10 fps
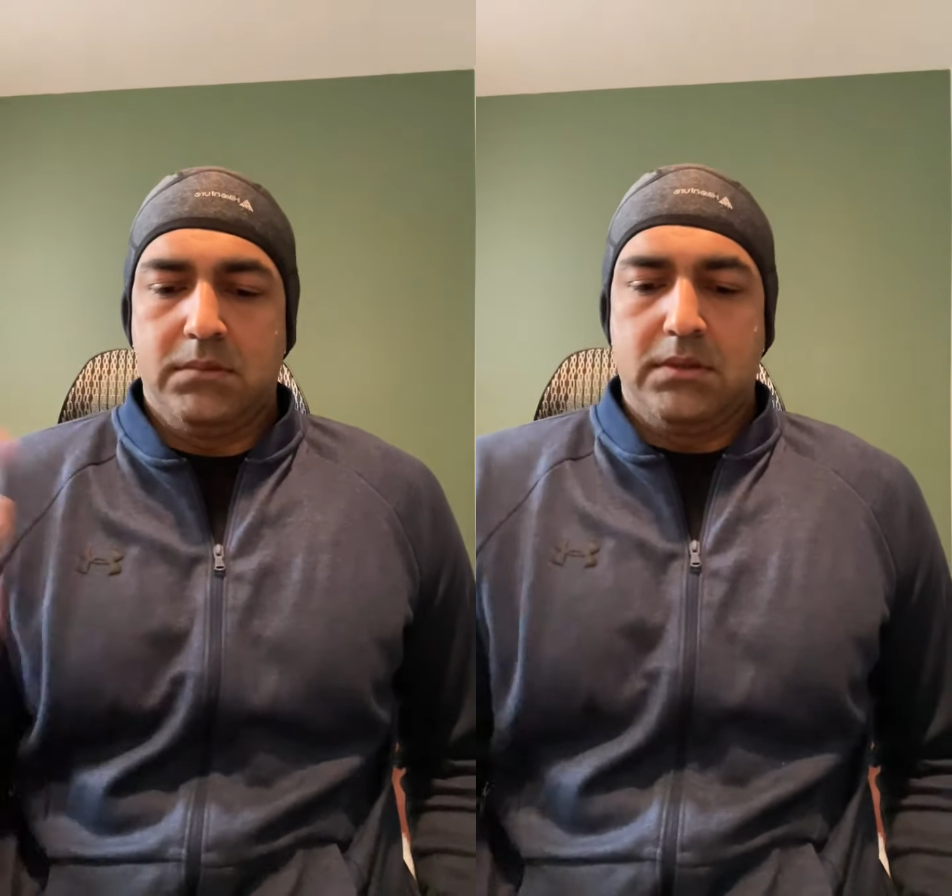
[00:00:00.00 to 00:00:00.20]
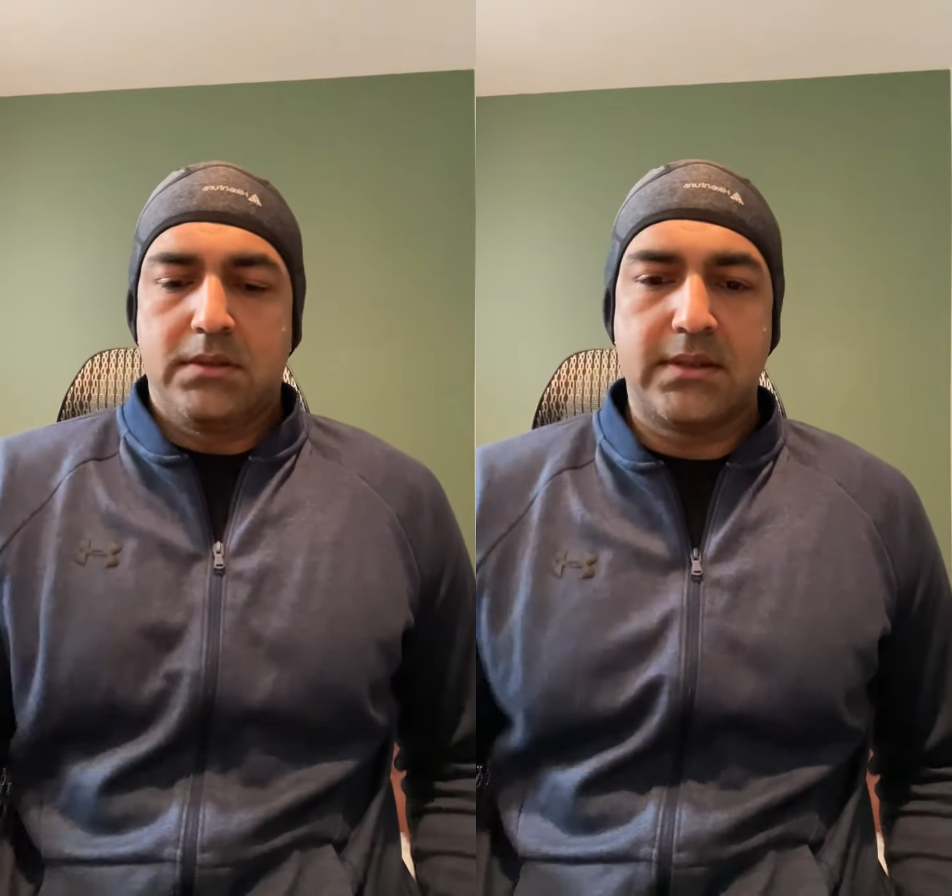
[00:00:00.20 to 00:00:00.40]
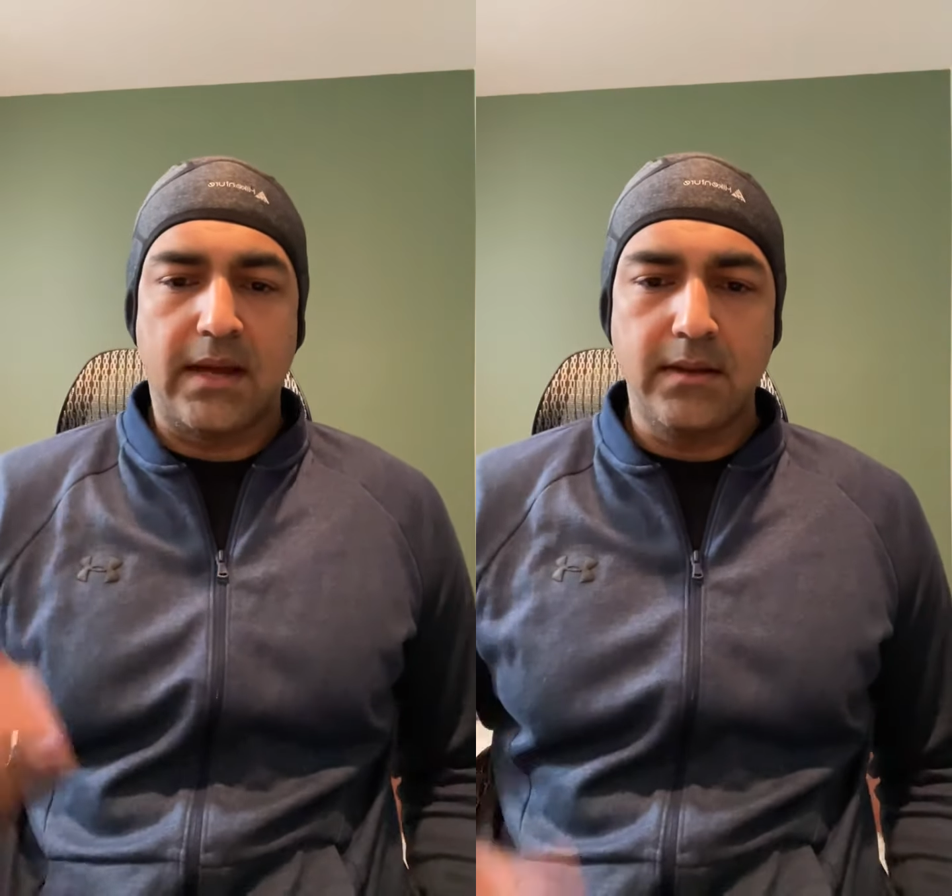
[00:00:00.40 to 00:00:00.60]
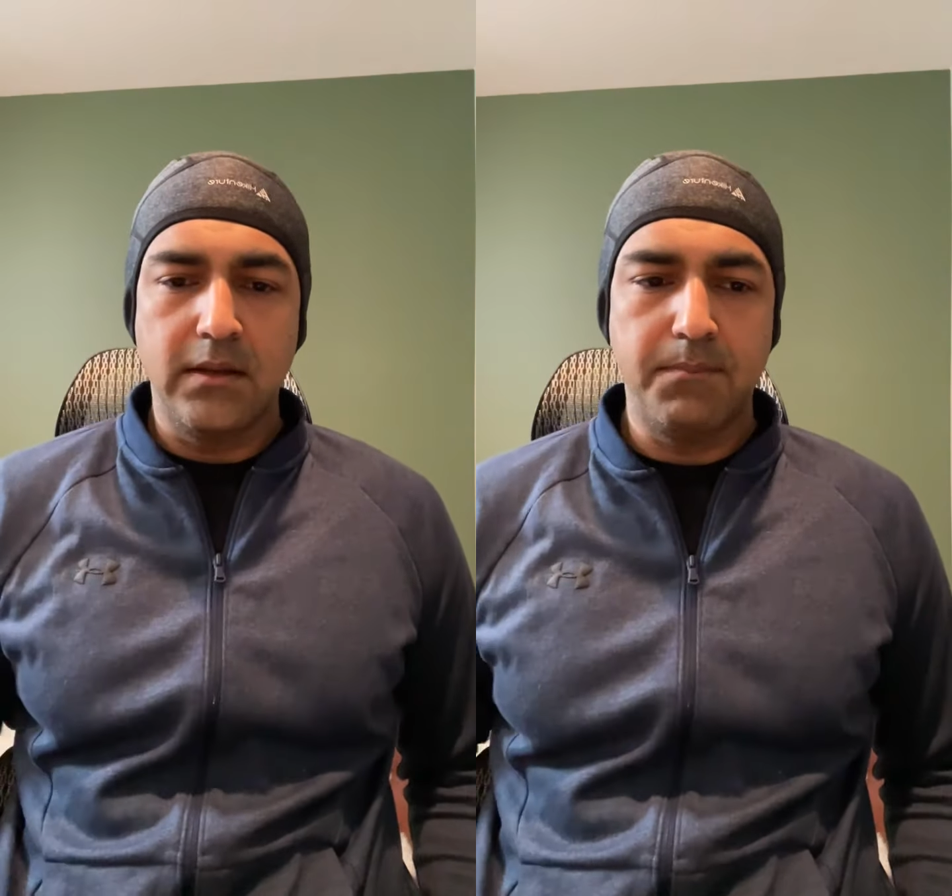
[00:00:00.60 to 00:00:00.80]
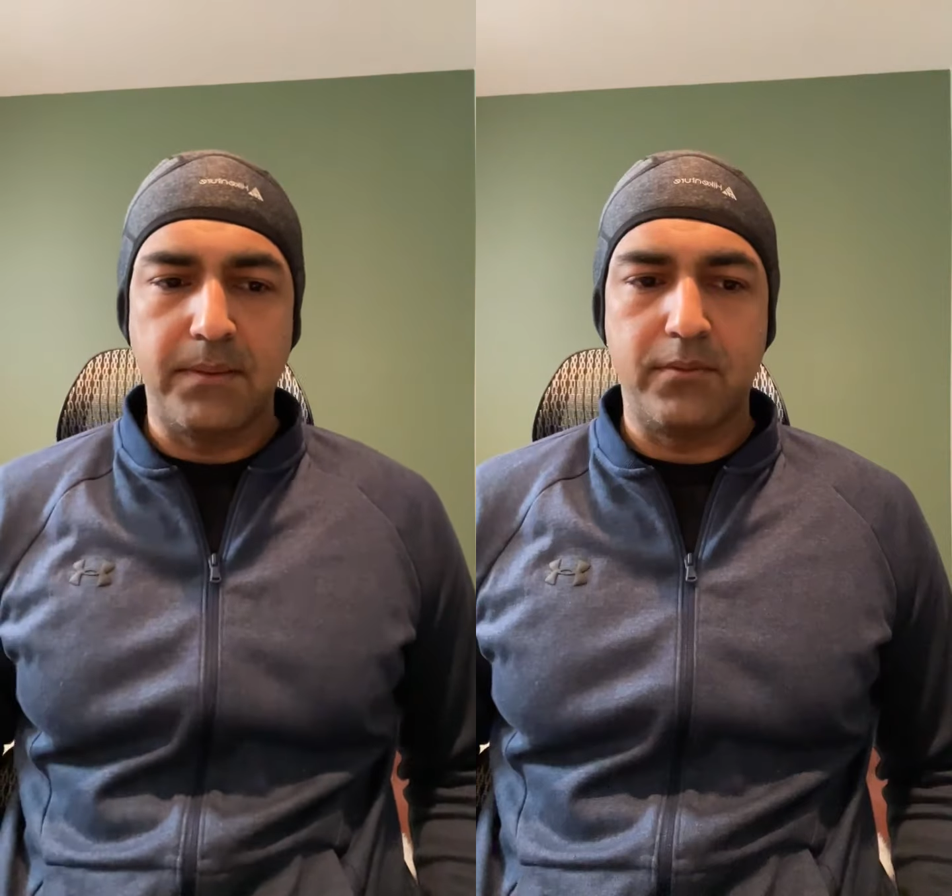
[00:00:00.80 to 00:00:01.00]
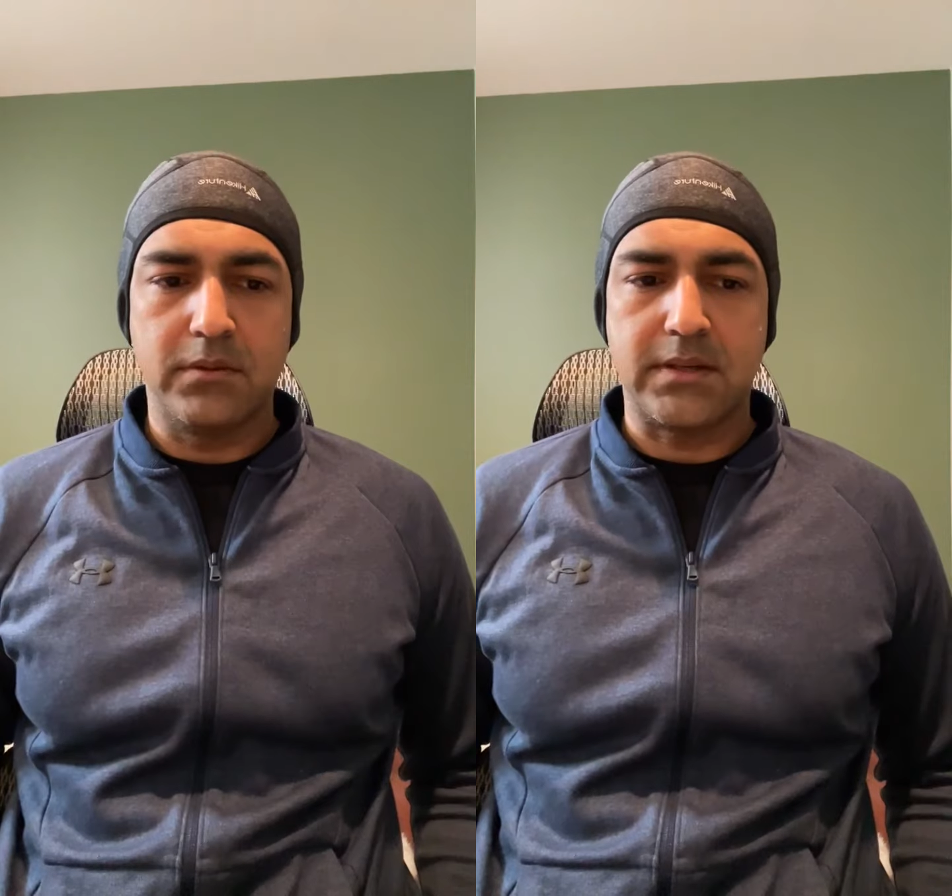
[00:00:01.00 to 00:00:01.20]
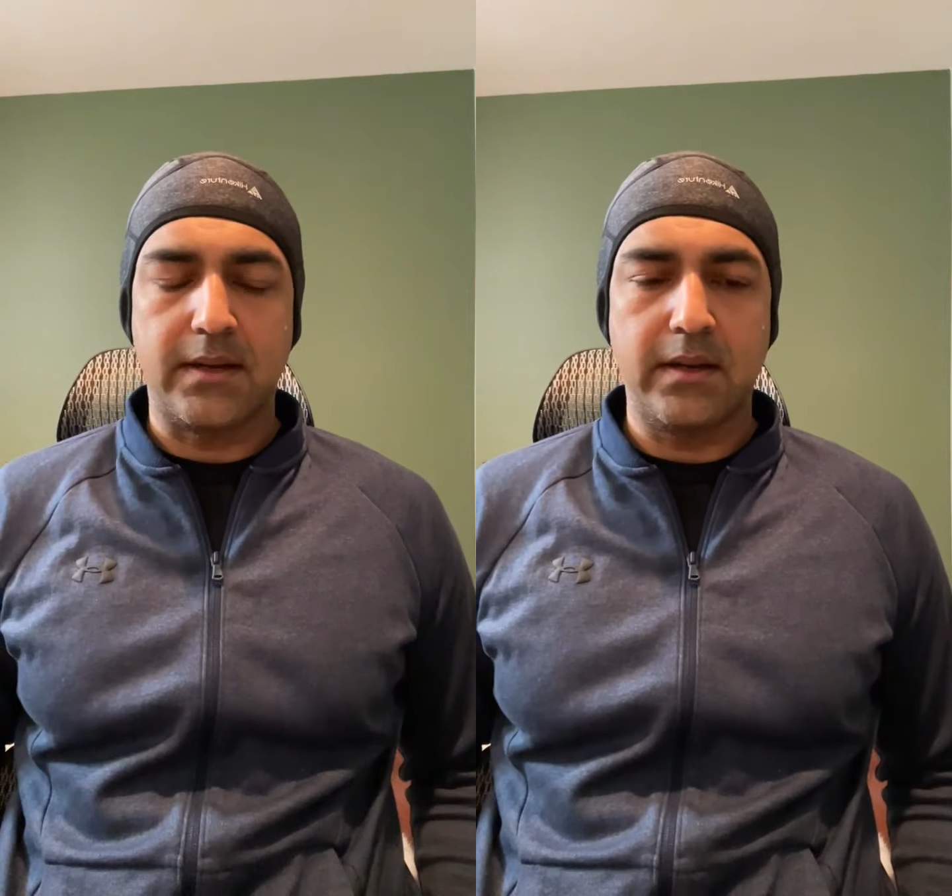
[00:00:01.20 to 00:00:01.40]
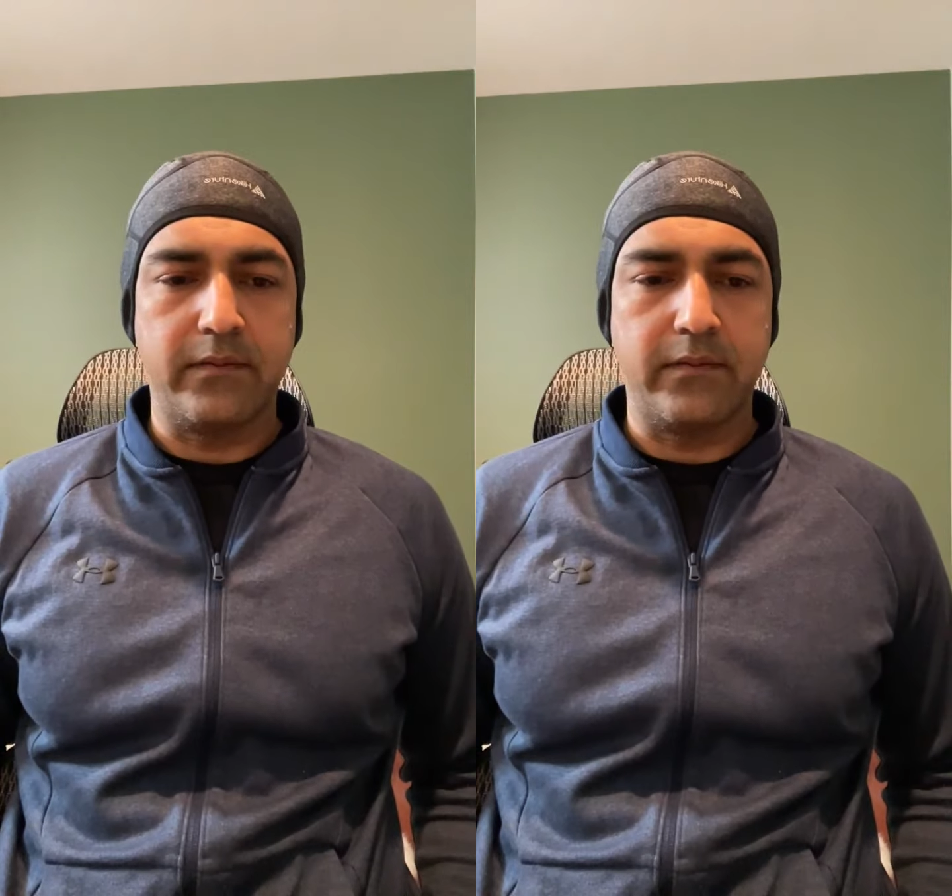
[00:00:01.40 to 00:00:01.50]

Suddenly people started